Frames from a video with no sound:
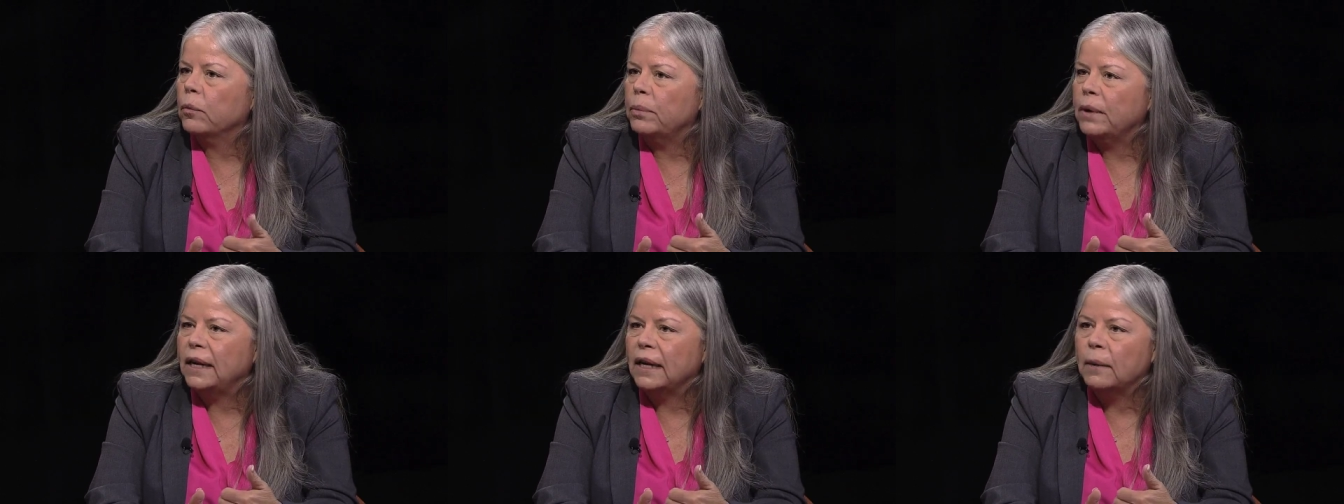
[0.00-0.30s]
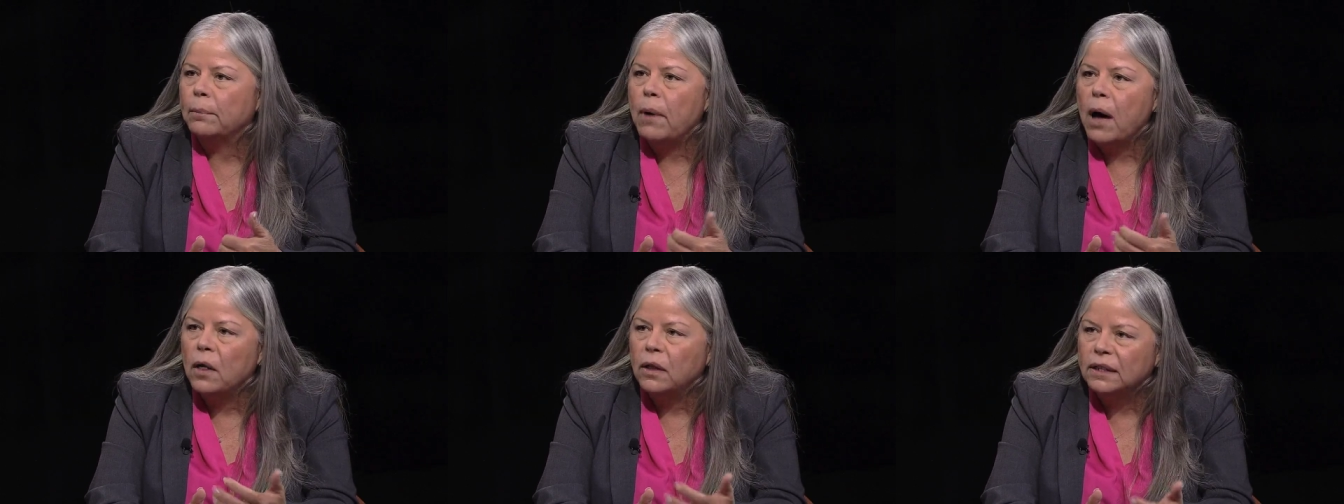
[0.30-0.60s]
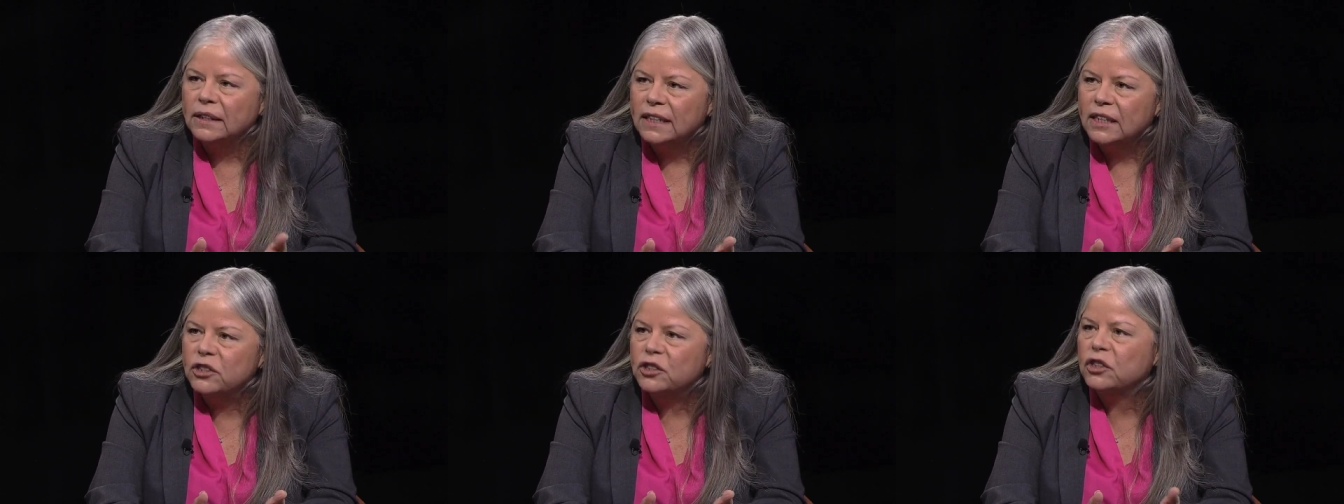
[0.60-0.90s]
being a
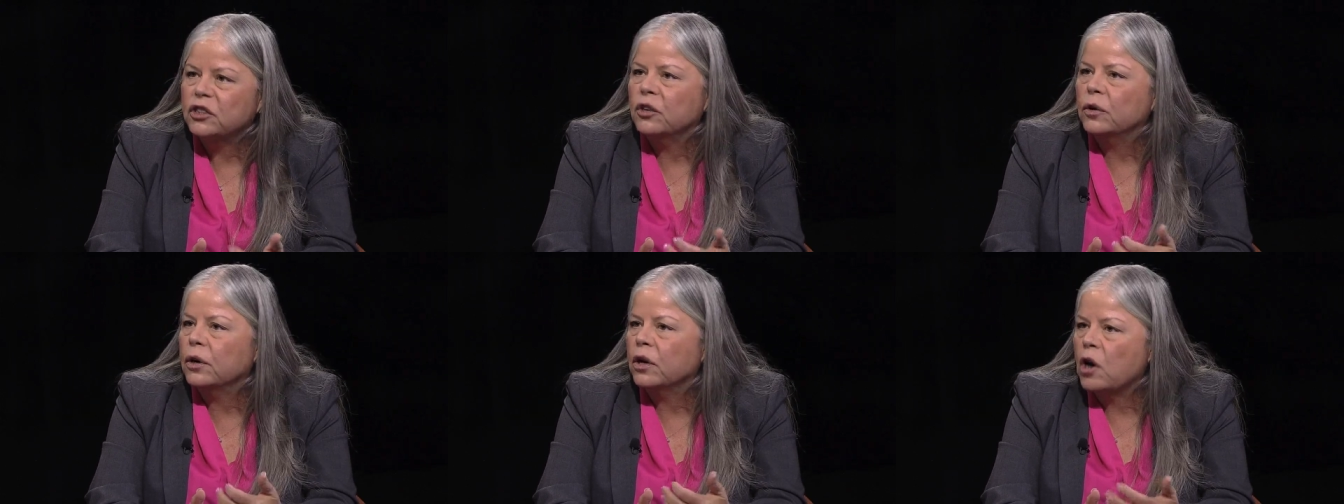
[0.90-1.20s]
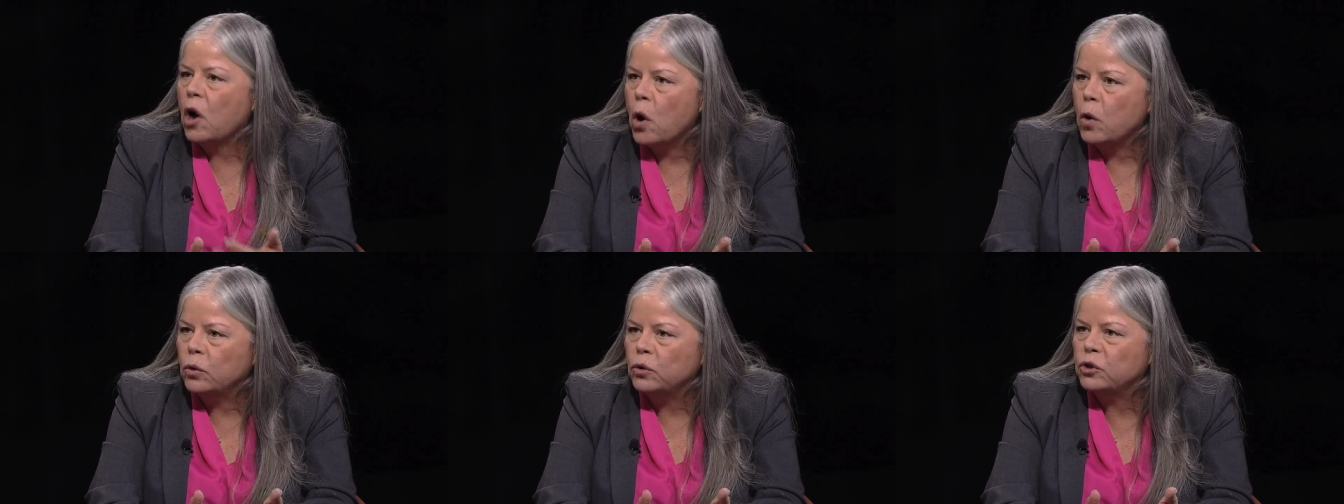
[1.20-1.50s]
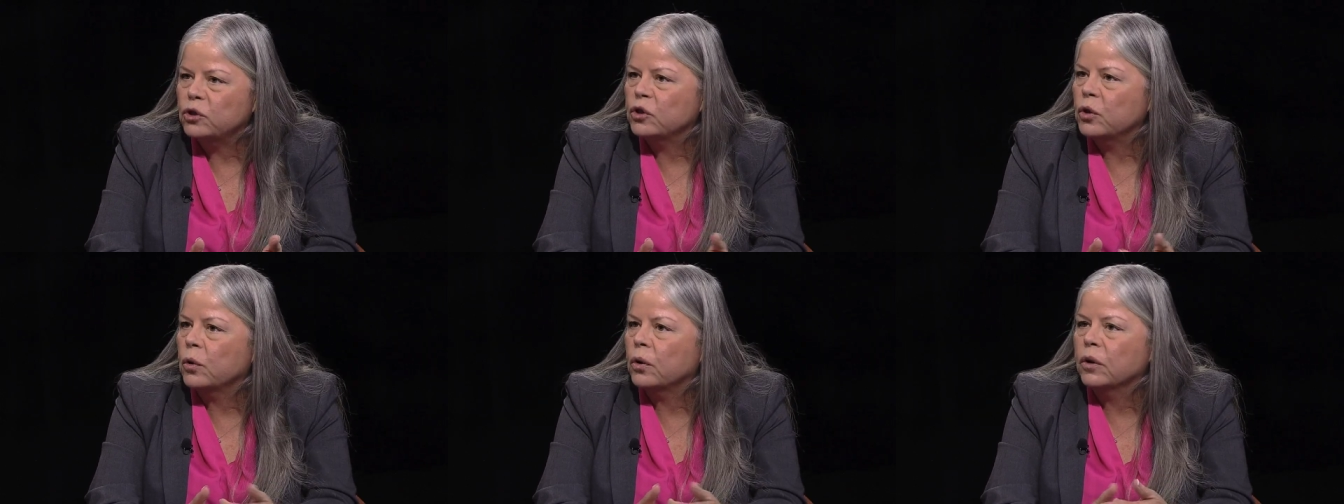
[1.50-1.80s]
politician or a
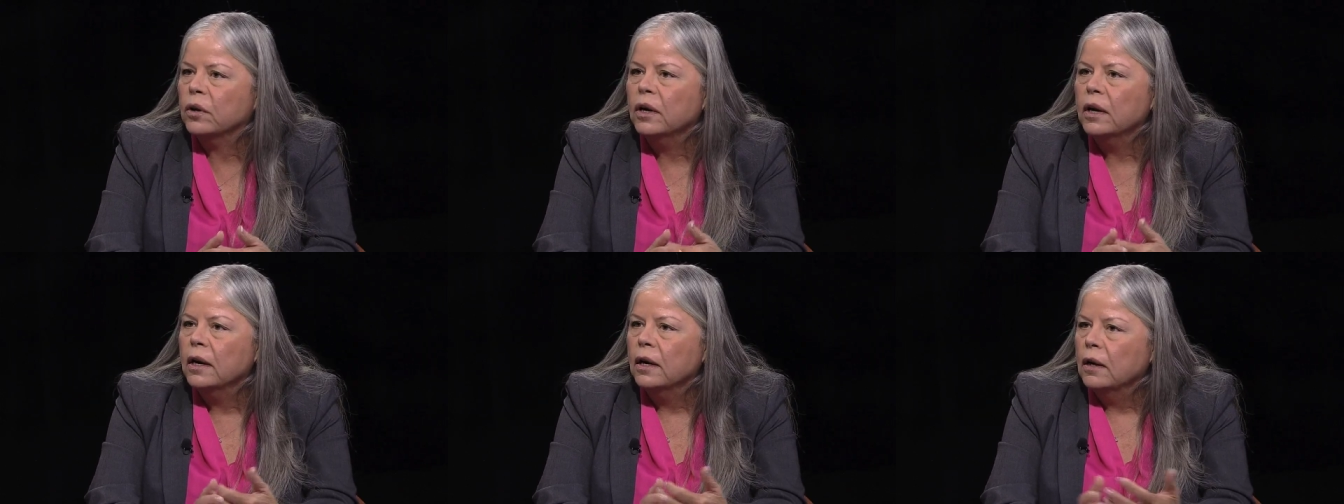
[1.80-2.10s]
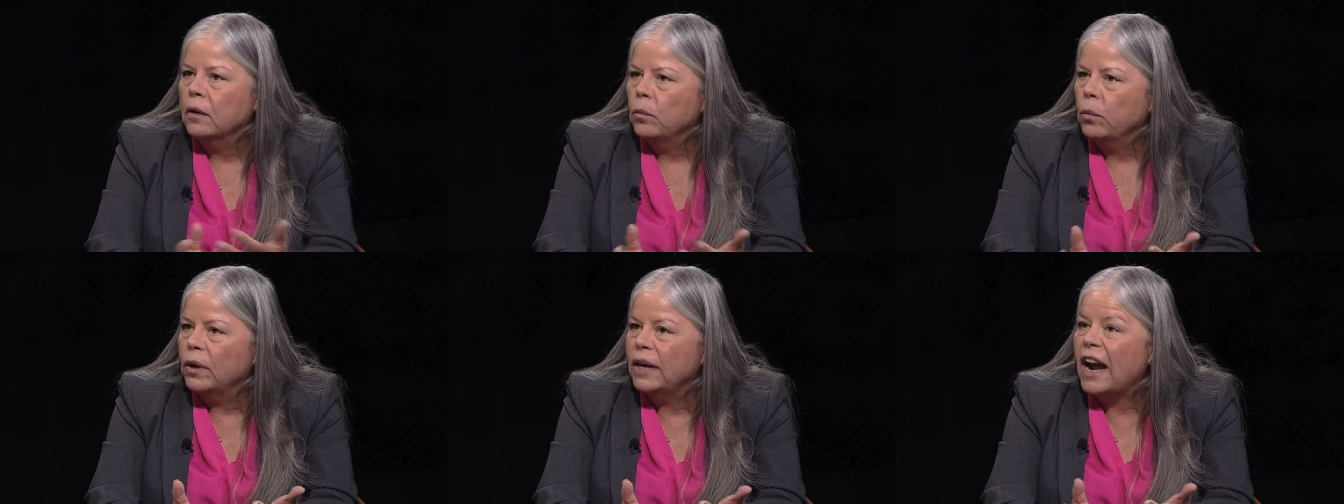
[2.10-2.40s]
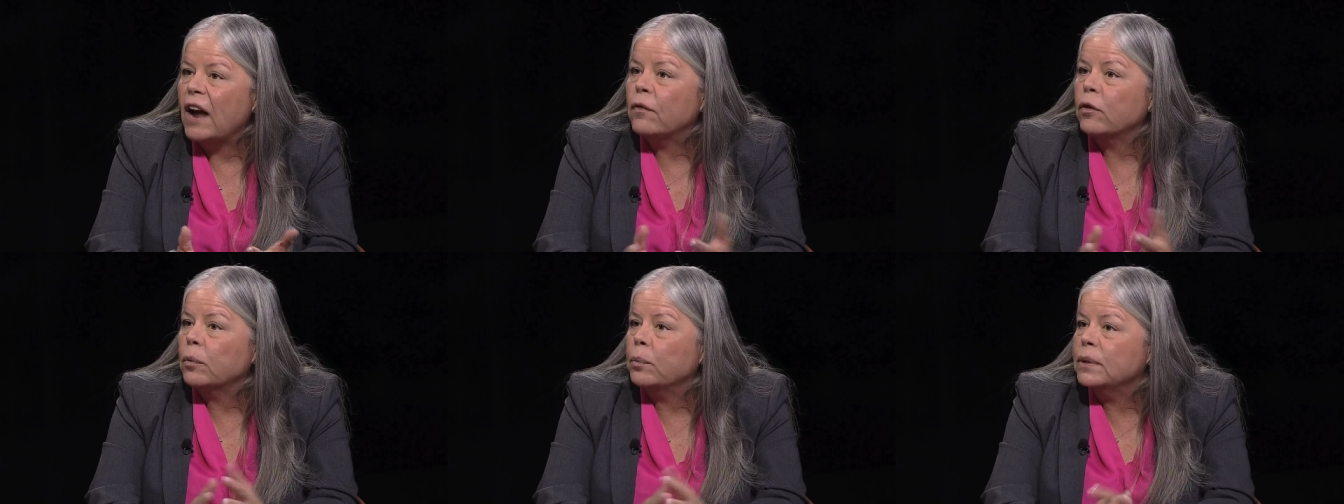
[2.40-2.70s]
coach or
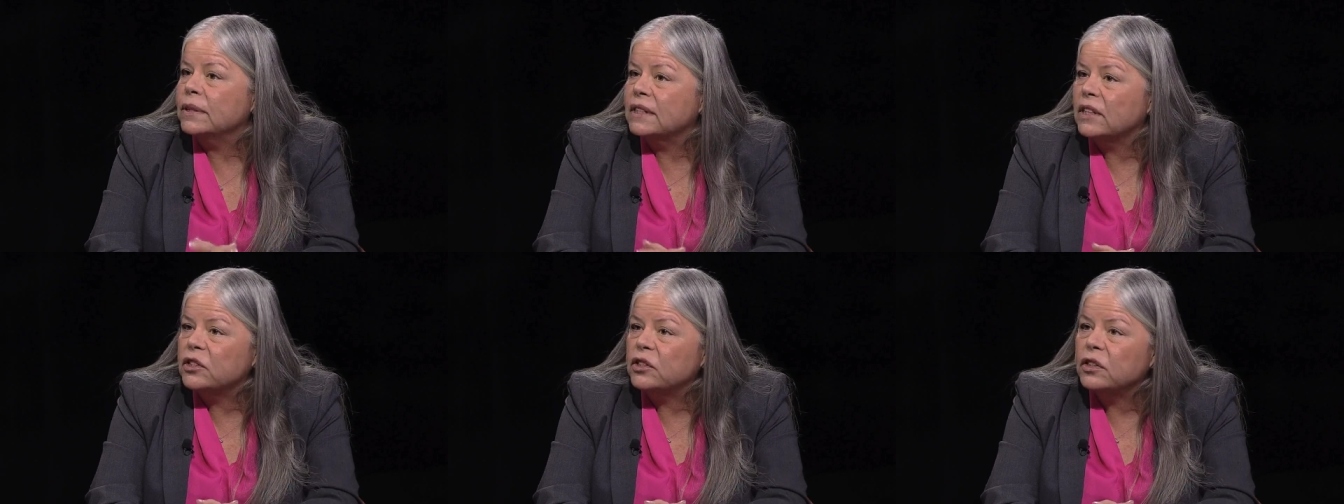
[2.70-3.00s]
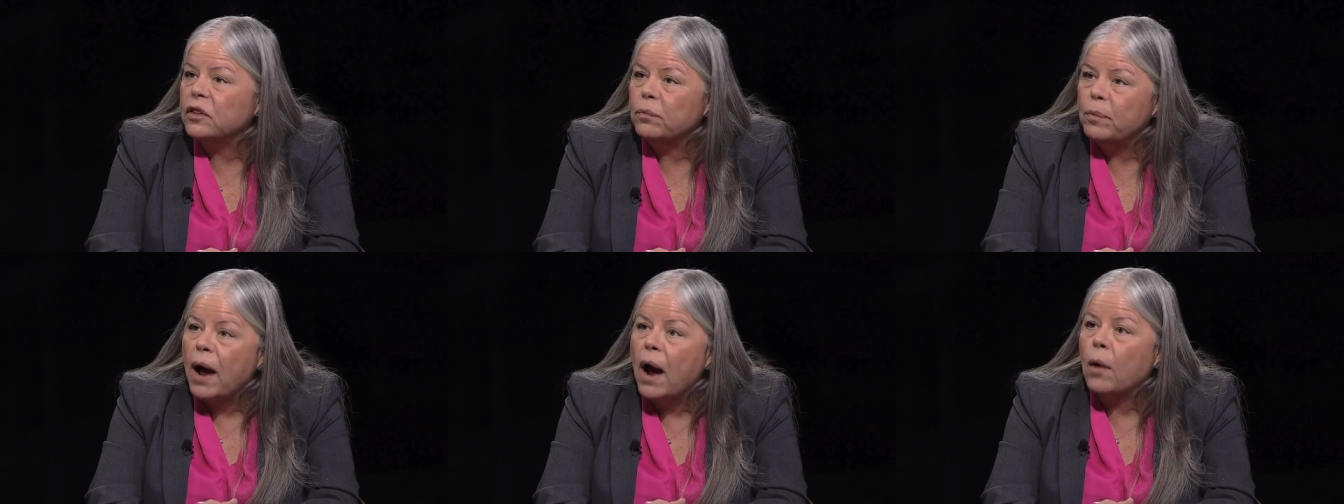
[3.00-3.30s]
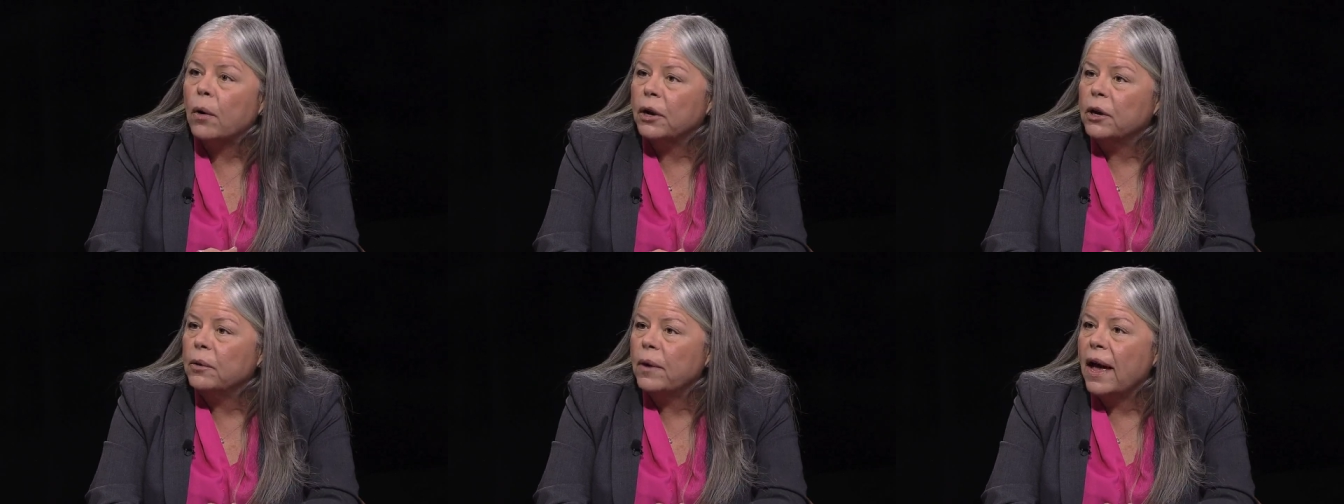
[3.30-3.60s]
whatever position of
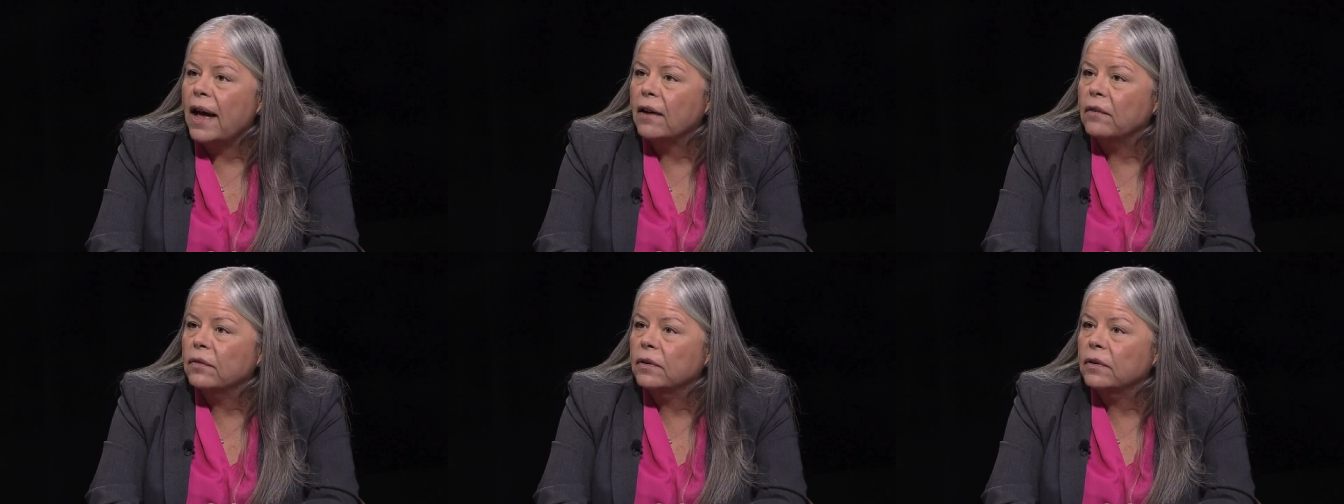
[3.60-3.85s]
power you have.